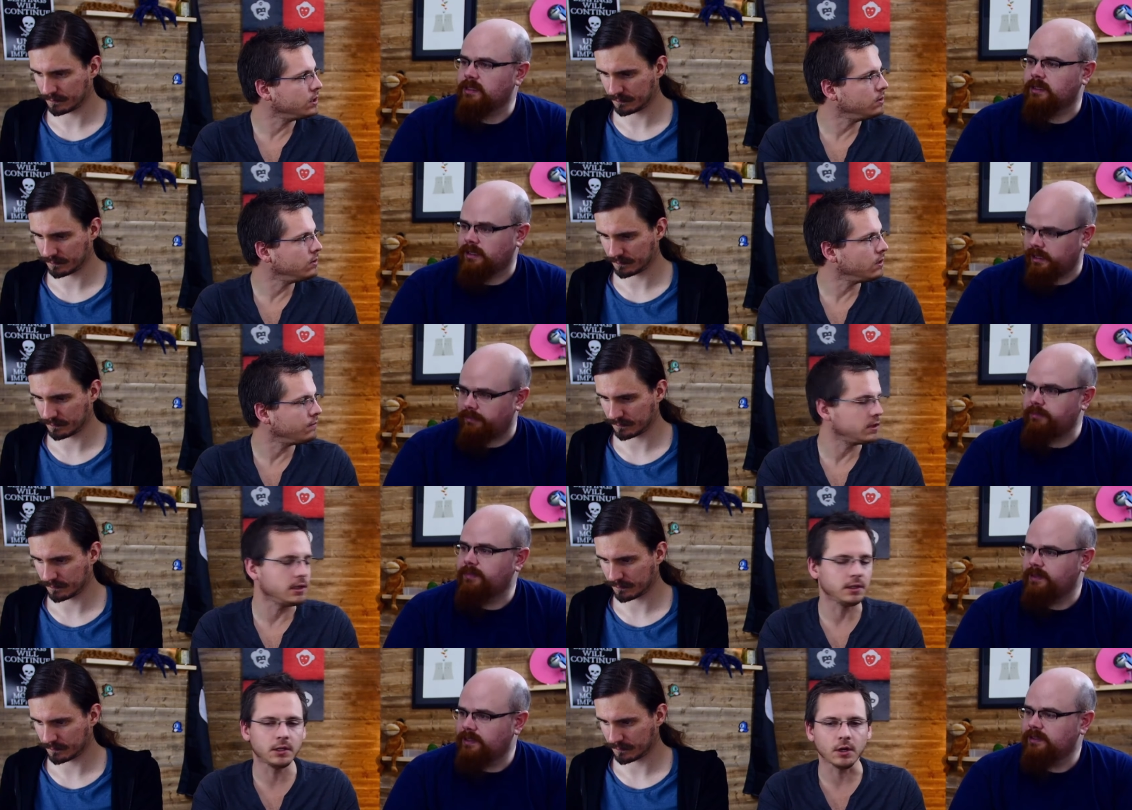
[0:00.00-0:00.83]
Speaker 1: to. Yeah.
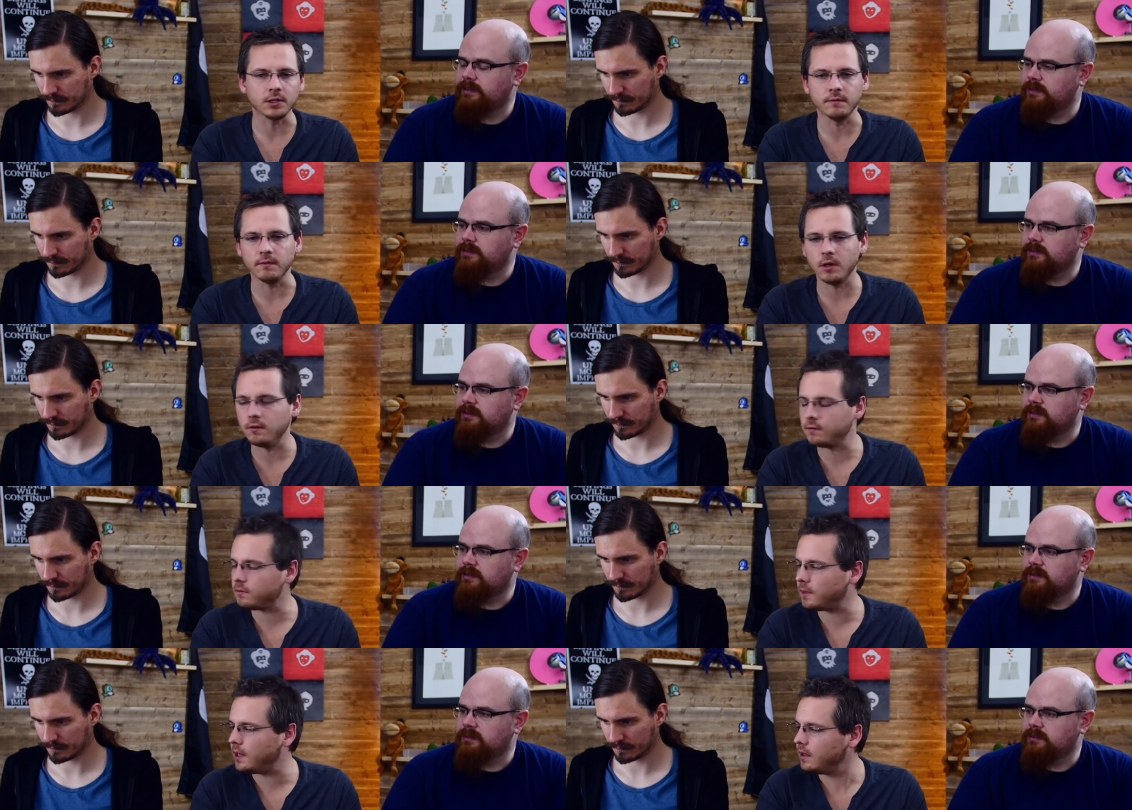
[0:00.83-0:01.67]
Obviously, the costs
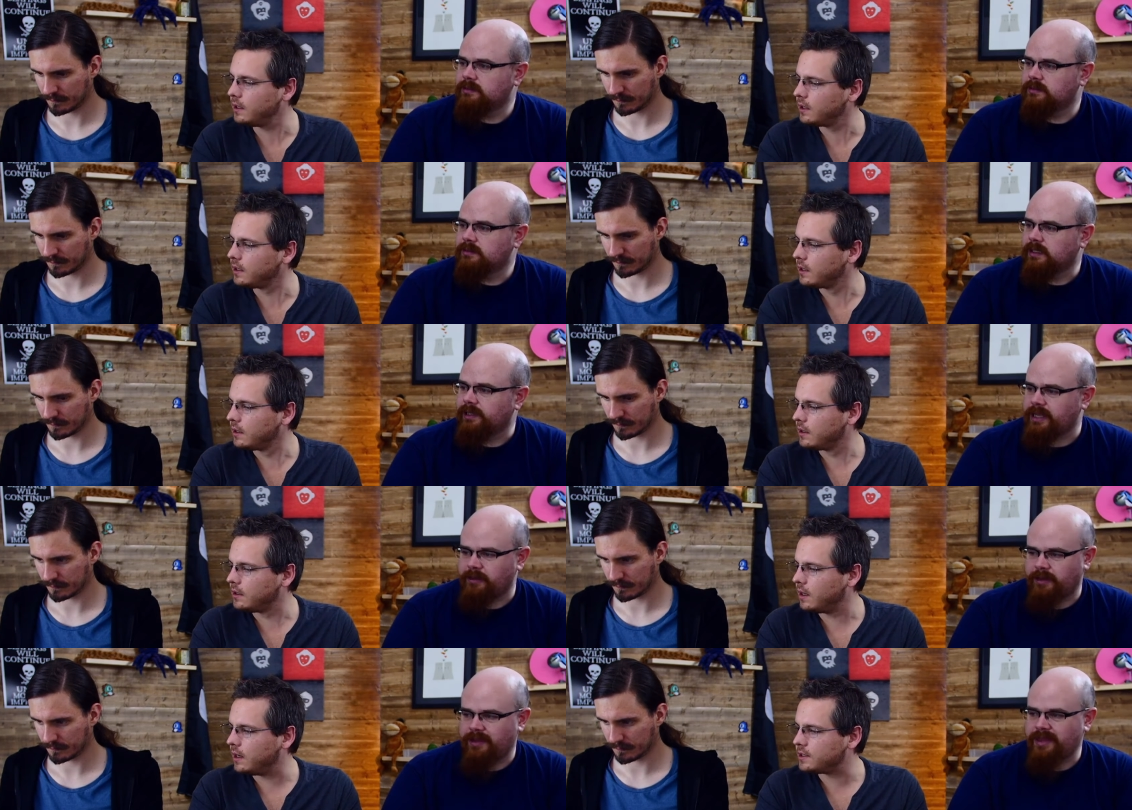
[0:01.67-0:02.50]
involved,
Speaker 2: but and
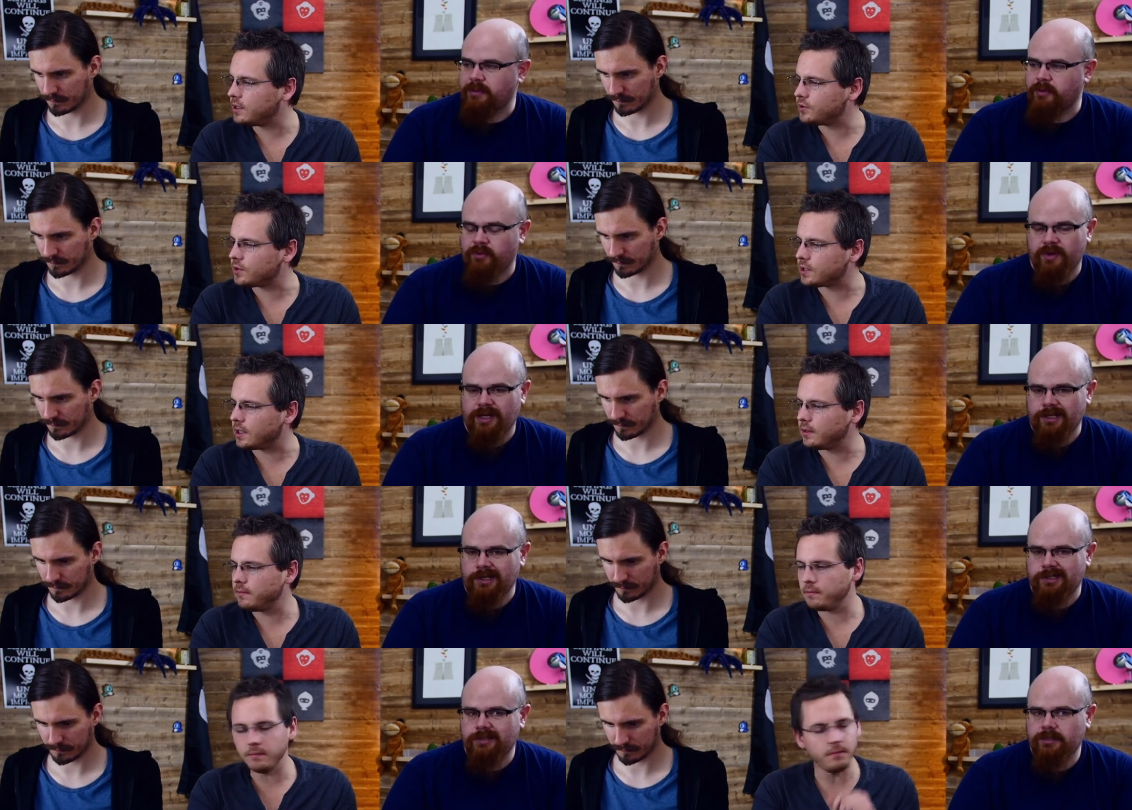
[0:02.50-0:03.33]
they were they were really
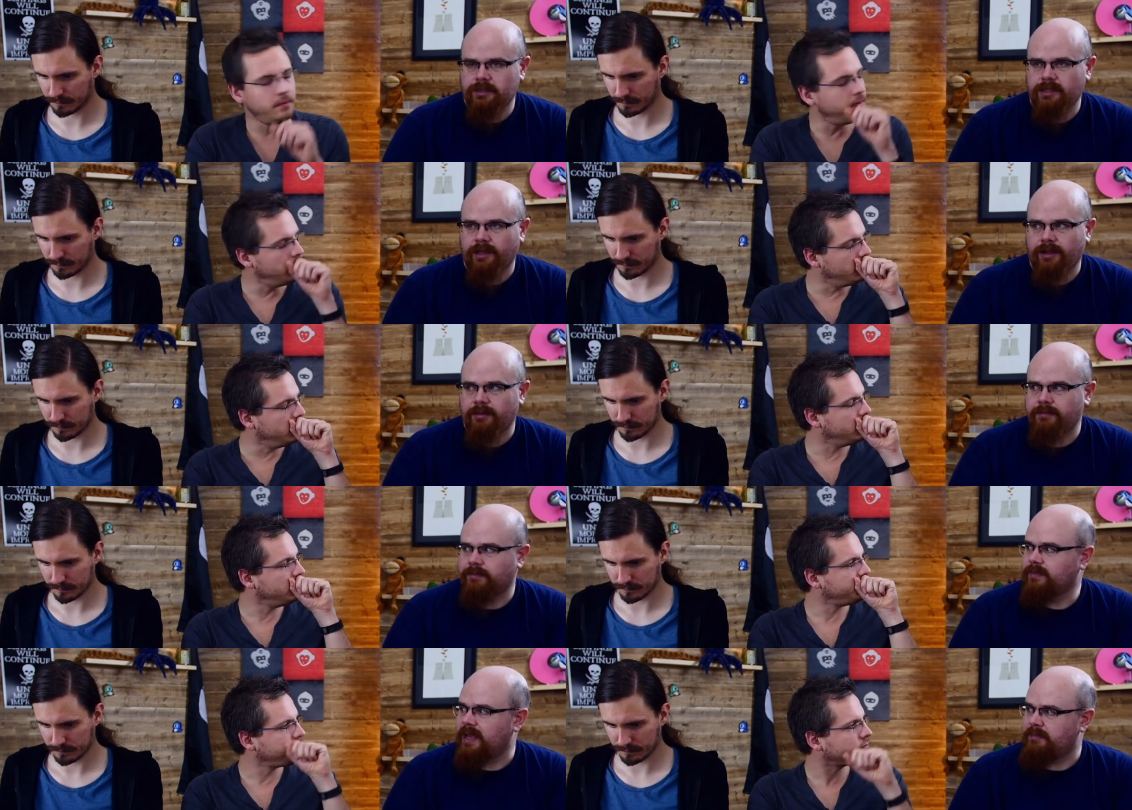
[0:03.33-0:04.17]
good.
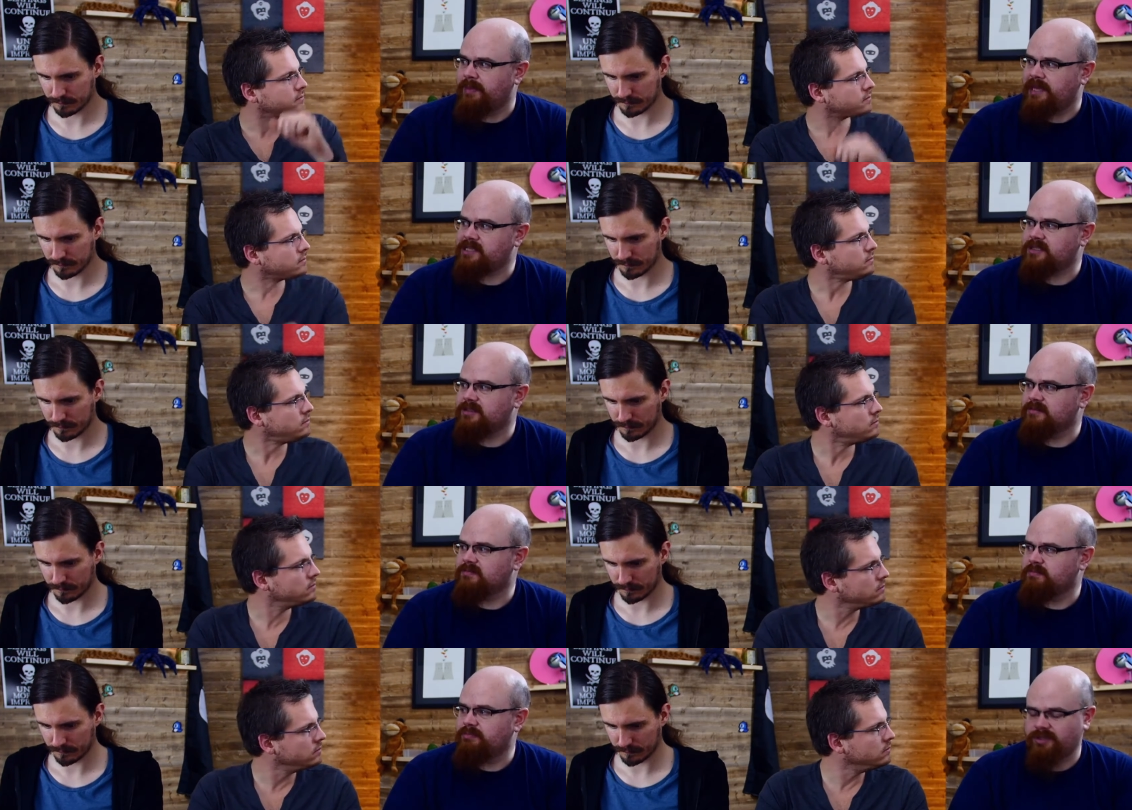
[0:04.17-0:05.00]
Um, Embest
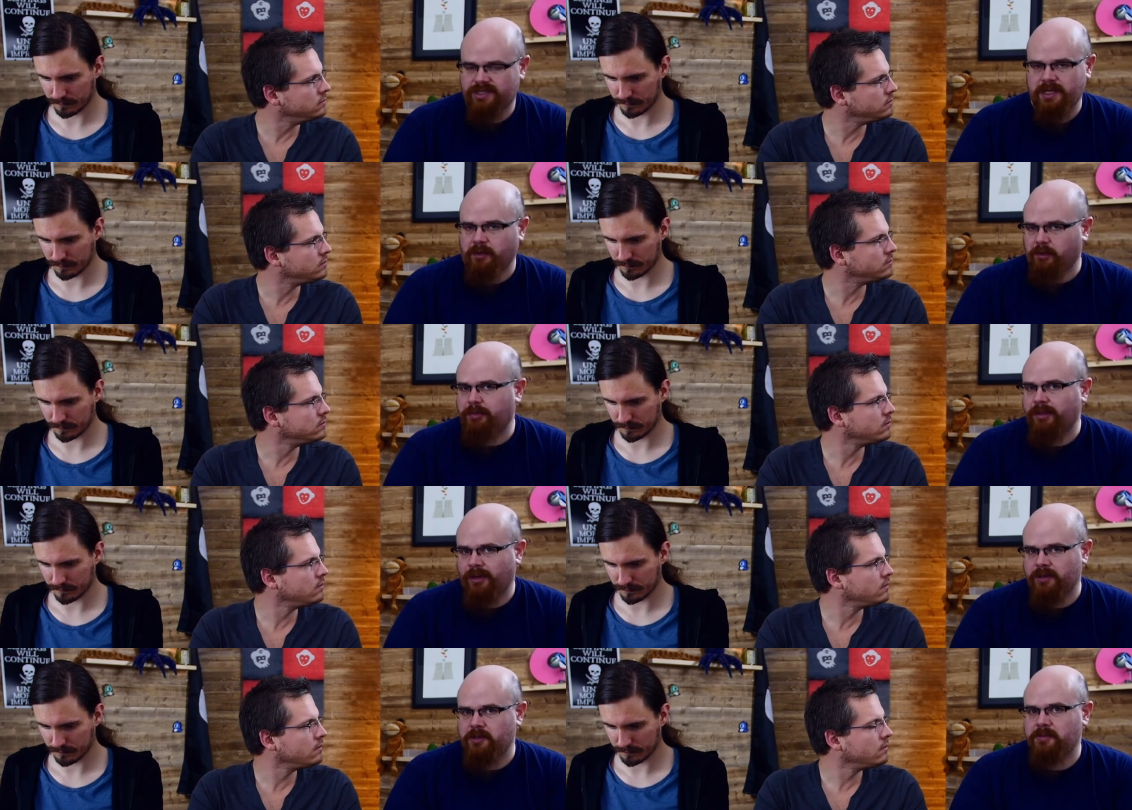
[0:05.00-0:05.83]
mm. Total
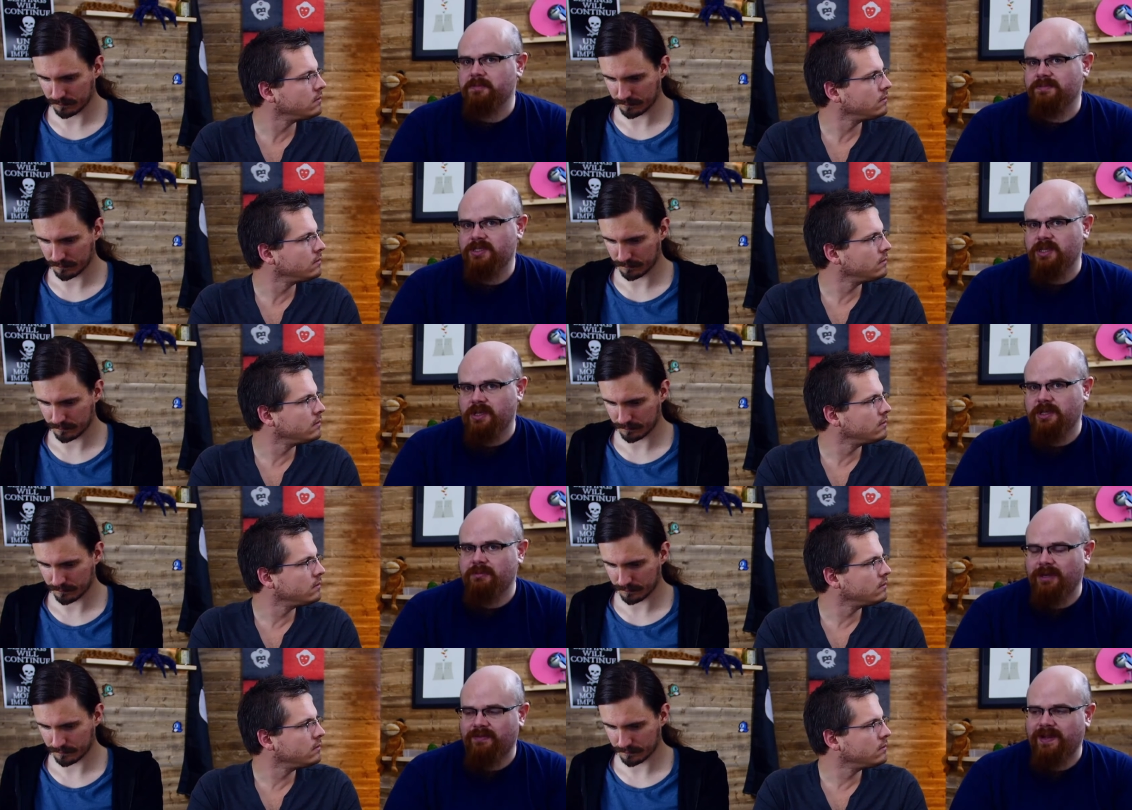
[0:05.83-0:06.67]
Pro
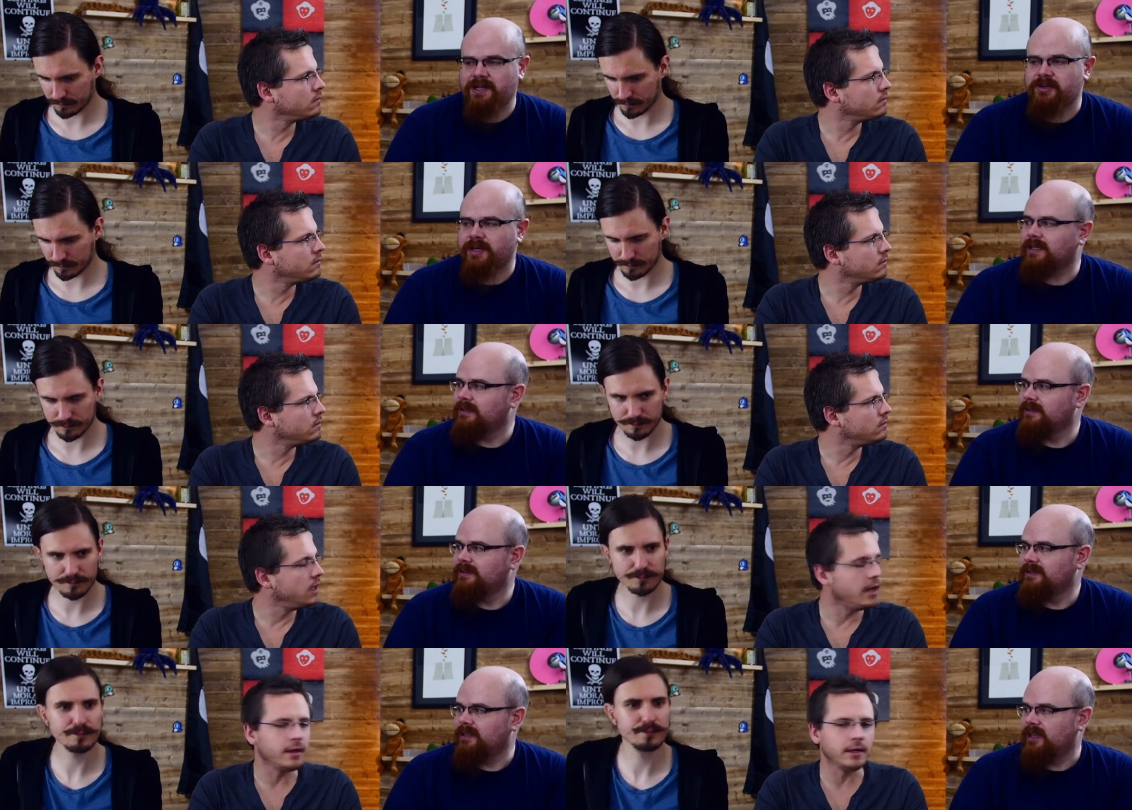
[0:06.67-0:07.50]
circuit manufacturing. Yeah,